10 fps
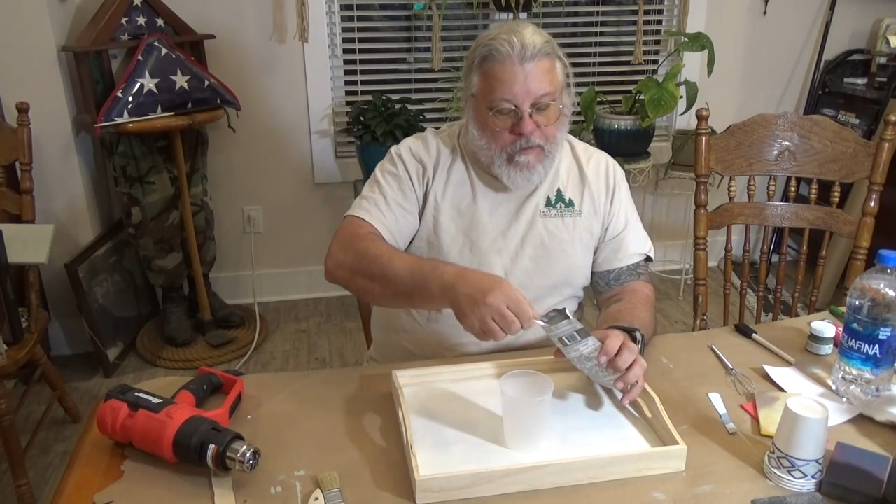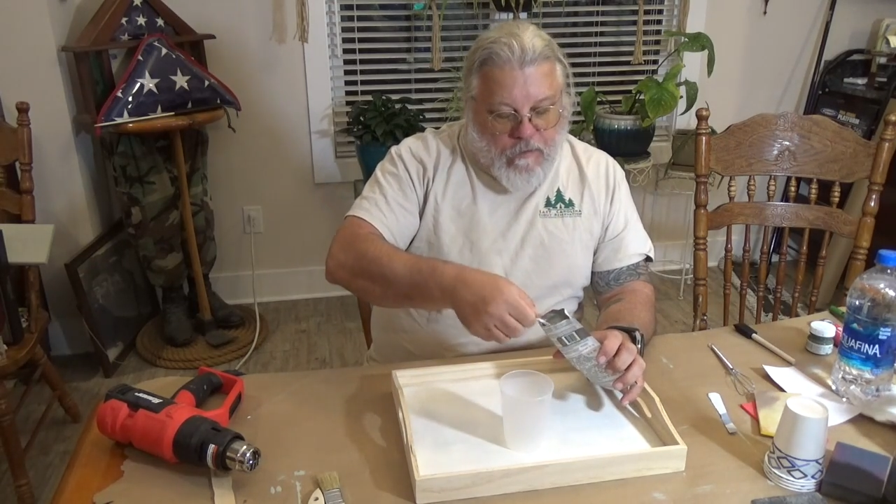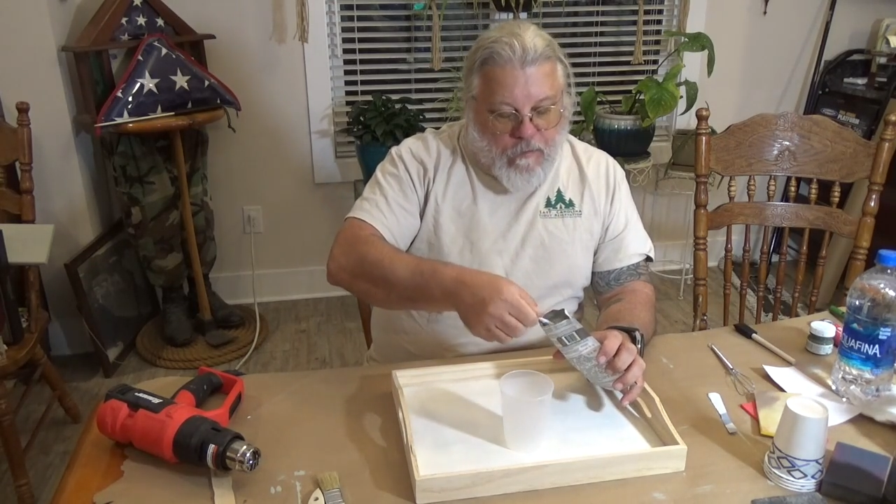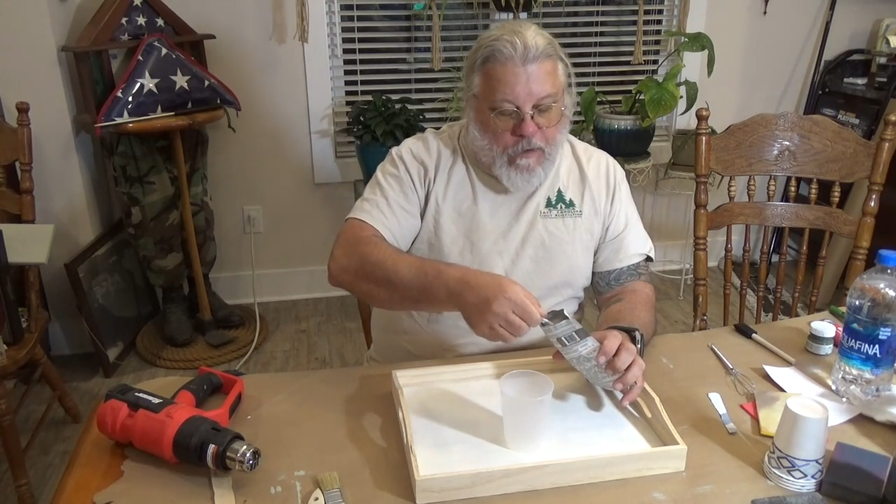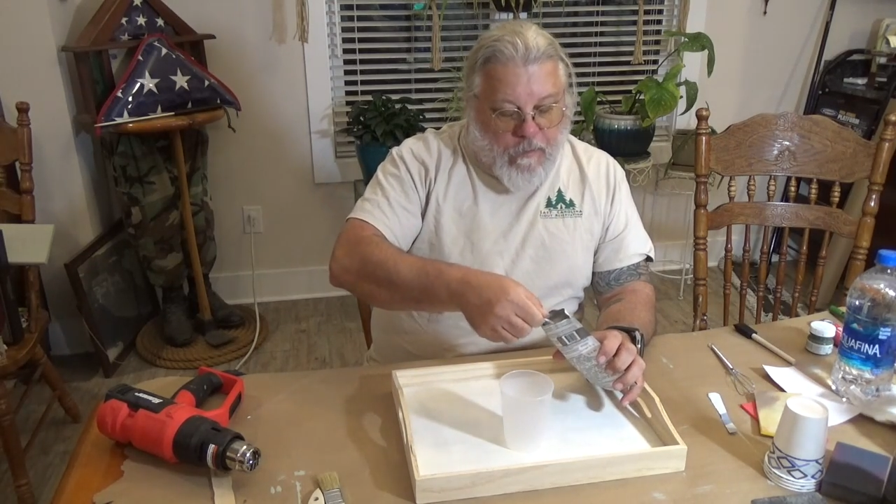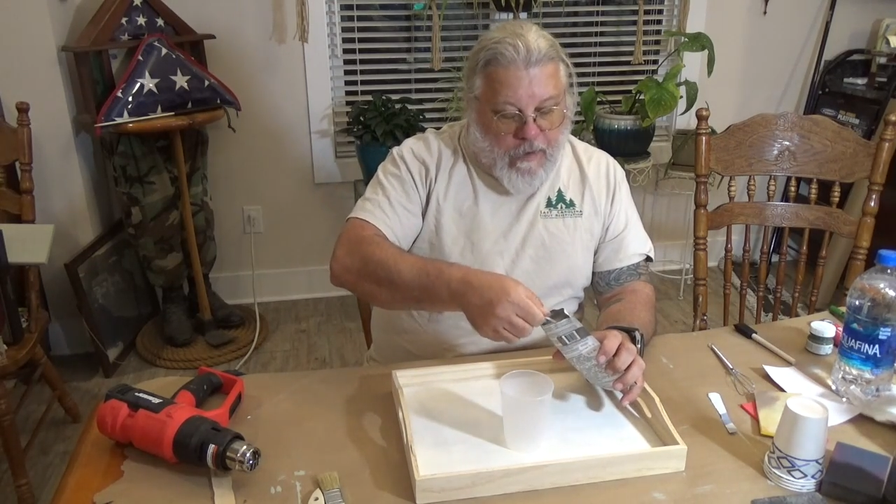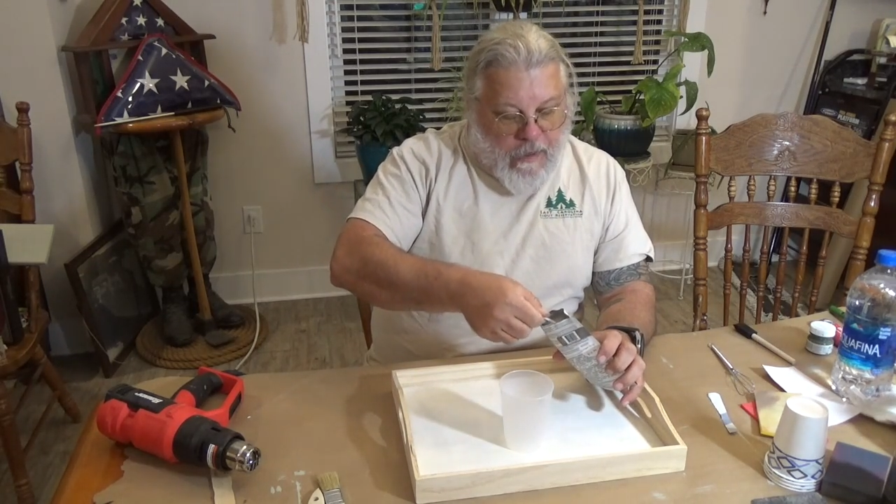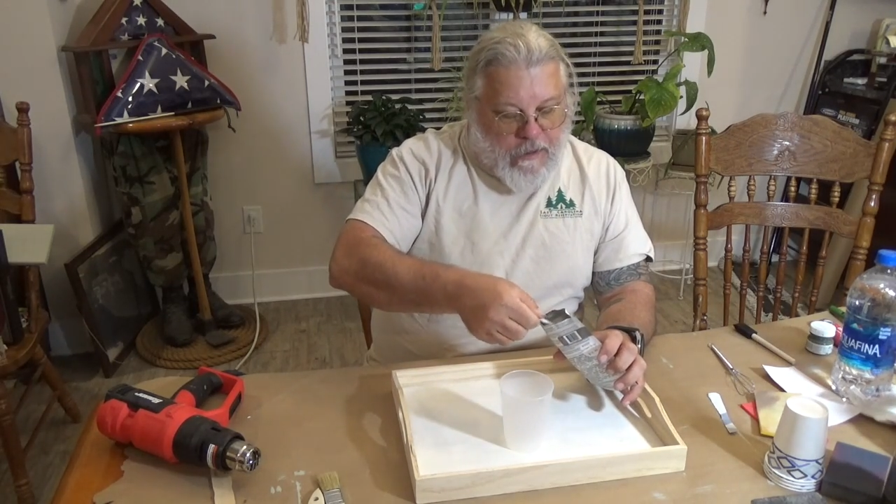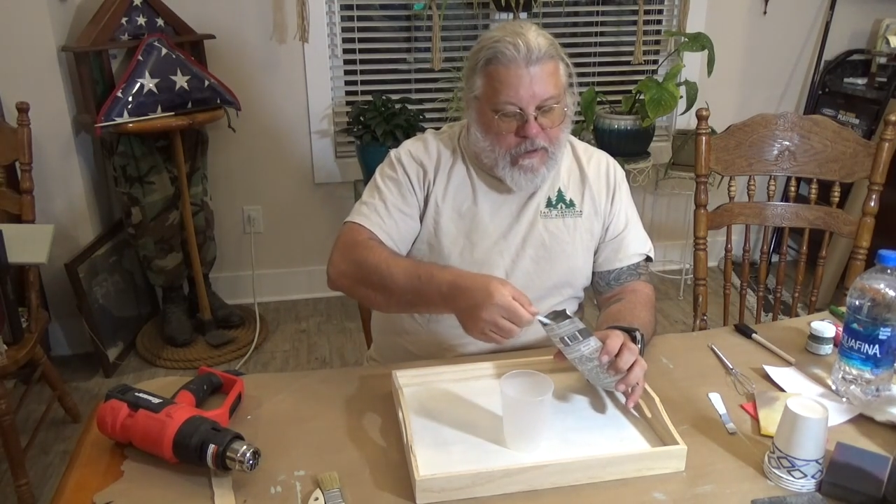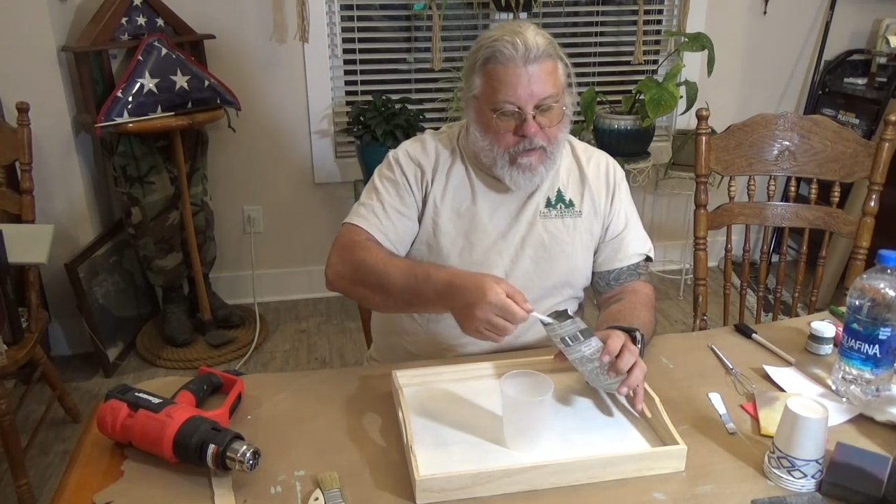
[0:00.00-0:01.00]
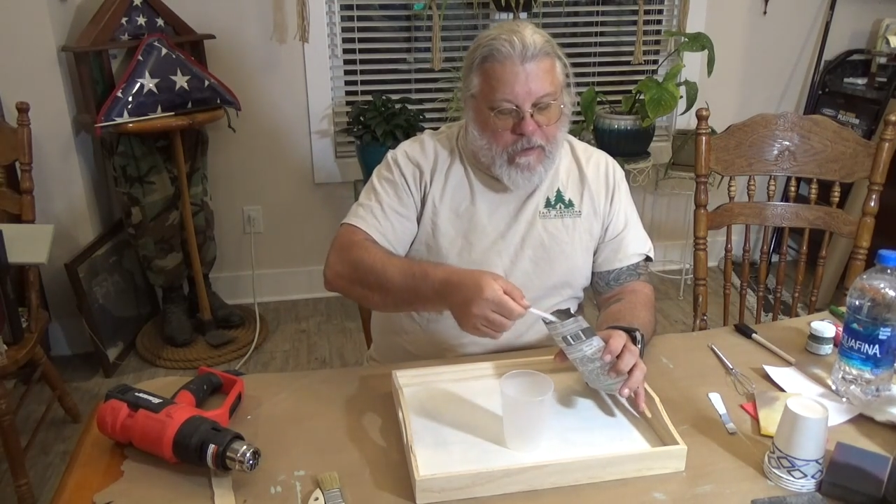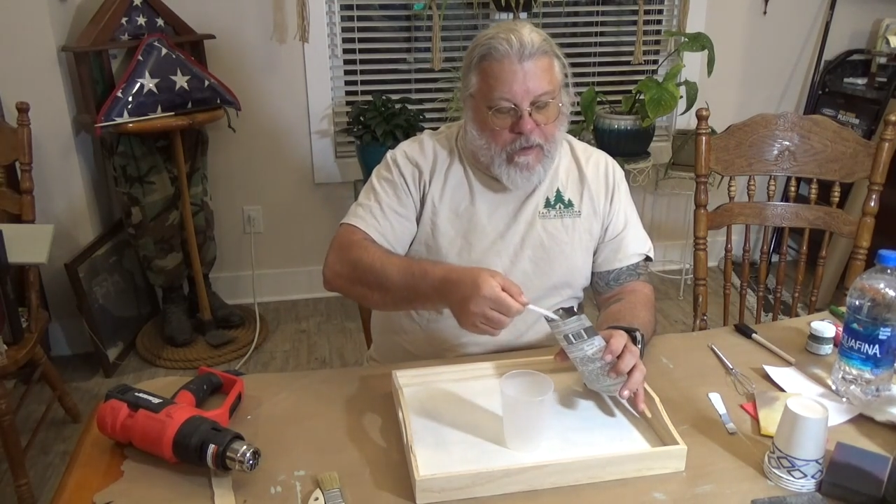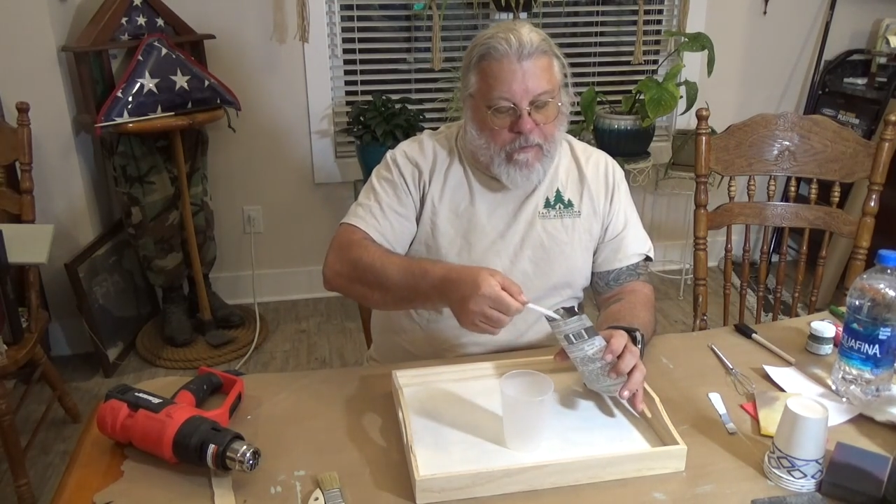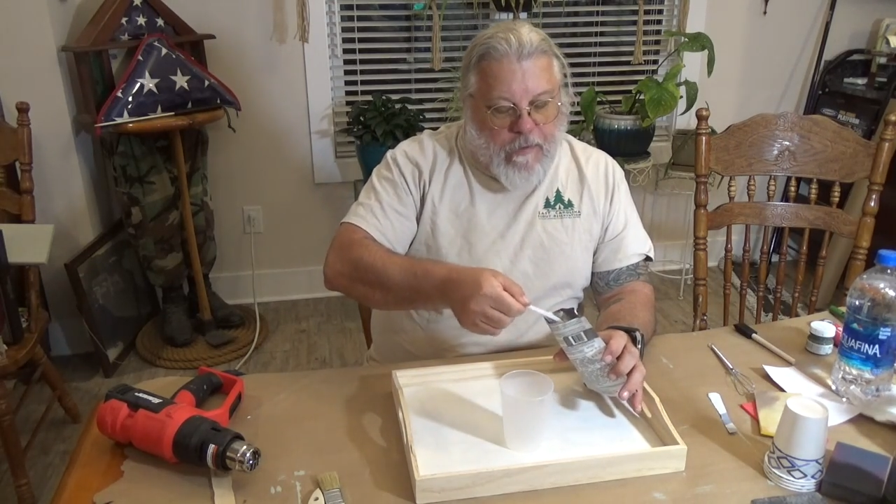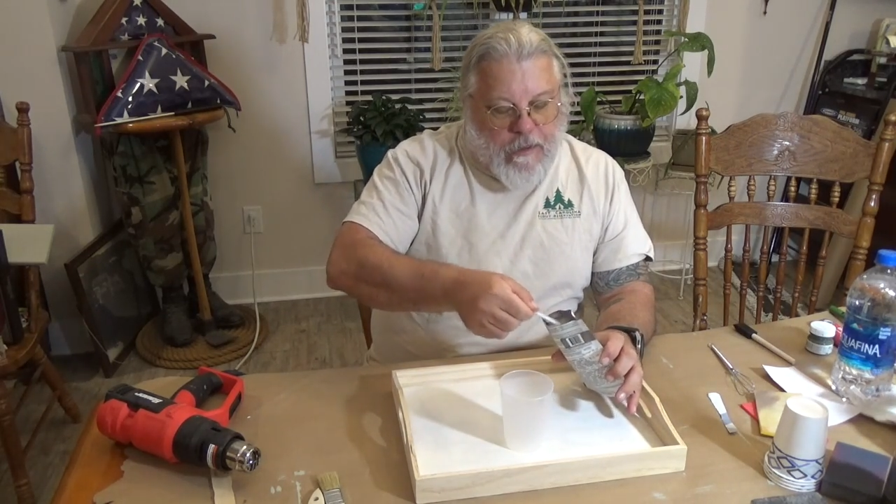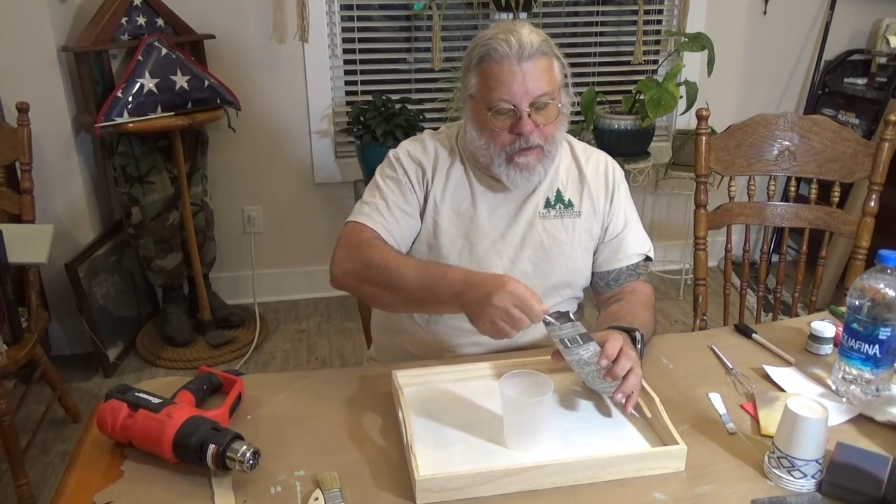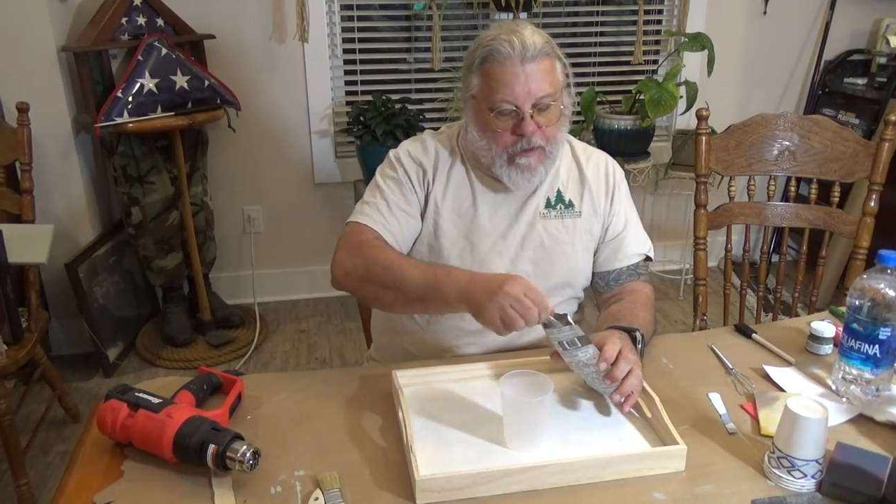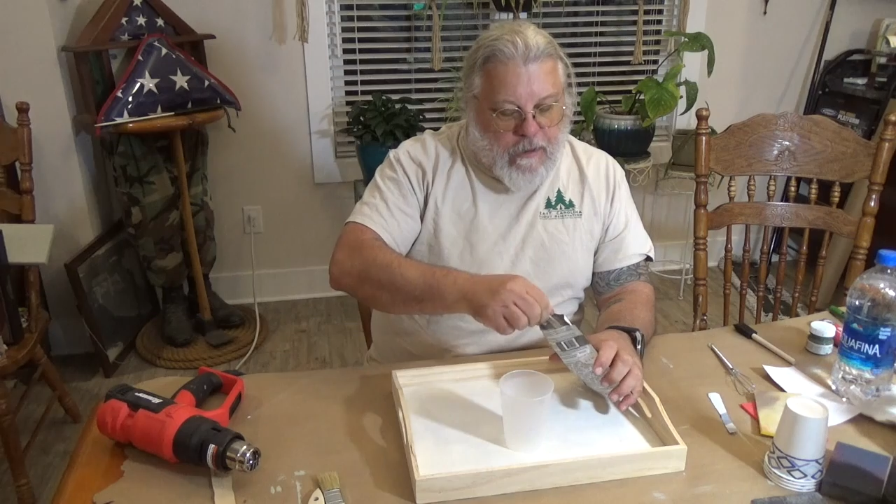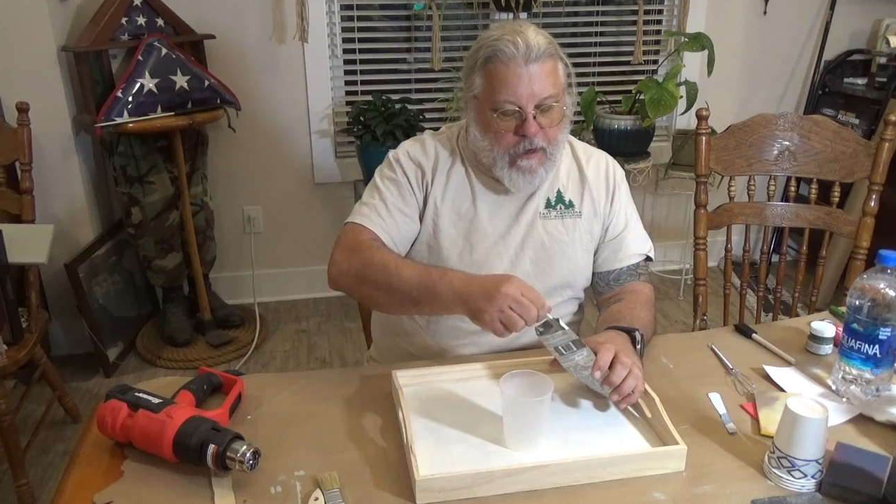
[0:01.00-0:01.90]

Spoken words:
you want to make sure that you're measuring to